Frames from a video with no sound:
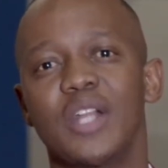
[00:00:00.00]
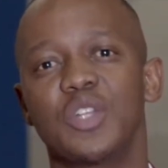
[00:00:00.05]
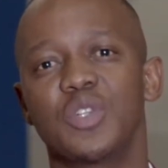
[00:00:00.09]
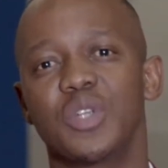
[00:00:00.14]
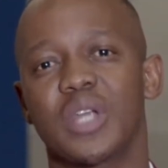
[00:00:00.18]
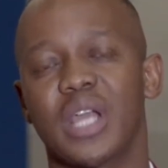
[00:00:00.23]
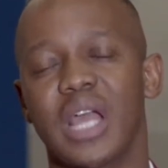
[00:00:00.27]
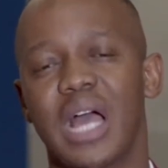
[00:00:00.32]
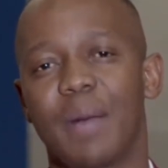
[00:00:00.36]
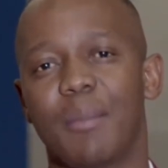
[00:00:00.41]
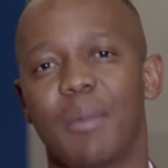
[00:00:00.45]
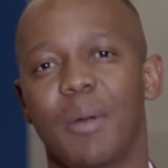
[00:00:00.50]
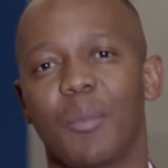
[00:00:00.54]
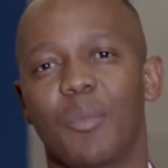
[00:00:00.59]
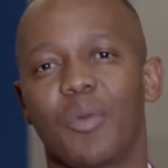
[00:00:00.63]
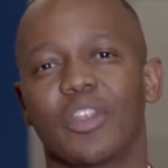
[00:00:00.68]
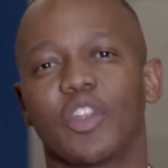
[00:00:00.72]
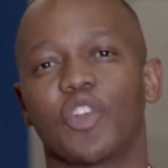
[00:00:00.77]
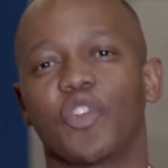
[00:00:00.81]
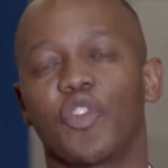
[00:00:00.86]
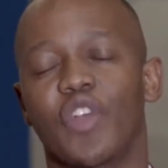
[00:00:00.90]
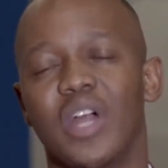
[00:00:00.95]
to come up
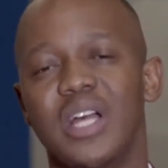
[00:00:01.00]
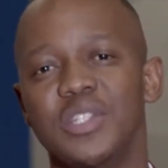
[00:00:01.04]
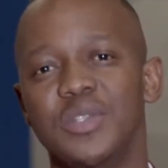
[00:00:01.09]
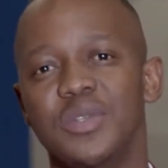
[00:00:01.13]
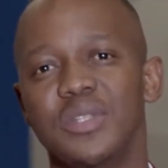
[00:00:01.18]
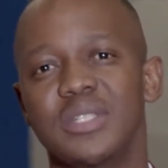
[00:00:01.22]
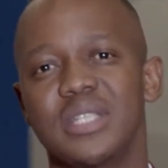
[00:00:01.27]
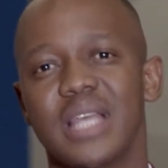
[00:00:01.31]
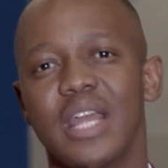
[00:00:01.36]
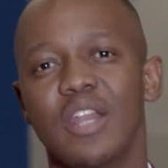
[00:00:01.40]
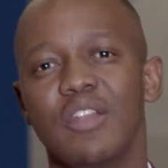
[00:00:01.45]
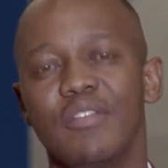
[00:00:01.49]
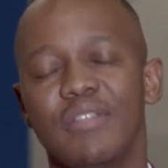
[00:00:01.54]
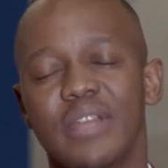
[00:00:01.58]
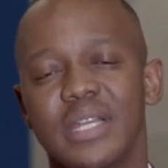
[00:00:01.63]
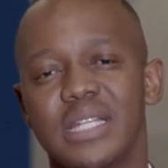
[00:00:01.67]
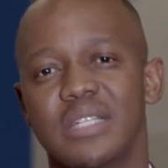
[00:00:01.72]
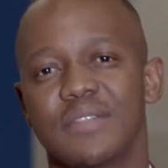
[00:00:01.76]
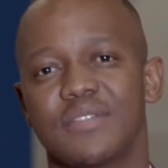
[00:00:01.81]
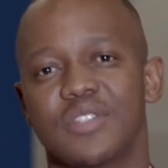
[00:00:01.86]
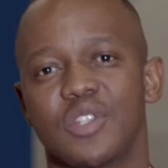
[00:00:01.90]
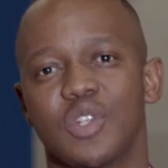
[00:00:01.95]
with grassroots
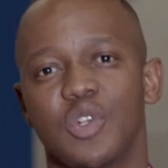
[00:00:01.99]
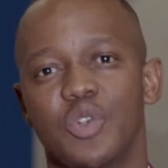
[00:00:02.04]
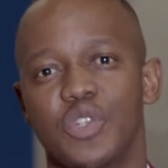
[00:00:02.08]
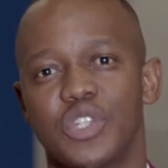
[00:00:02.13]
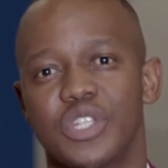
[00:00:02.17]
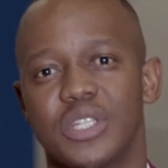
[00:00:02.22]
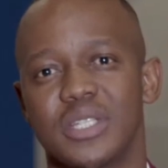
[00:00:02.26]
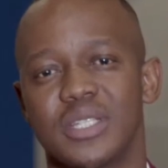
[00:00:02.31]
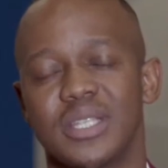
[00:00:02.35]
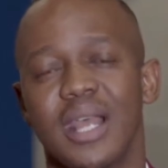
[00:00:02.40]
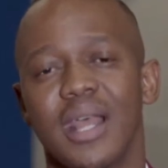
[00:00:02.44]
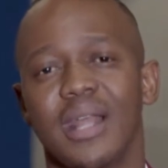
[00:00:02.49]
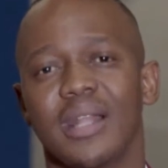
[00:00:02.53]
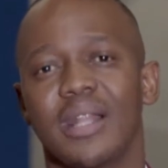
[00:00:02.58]
innovative solutions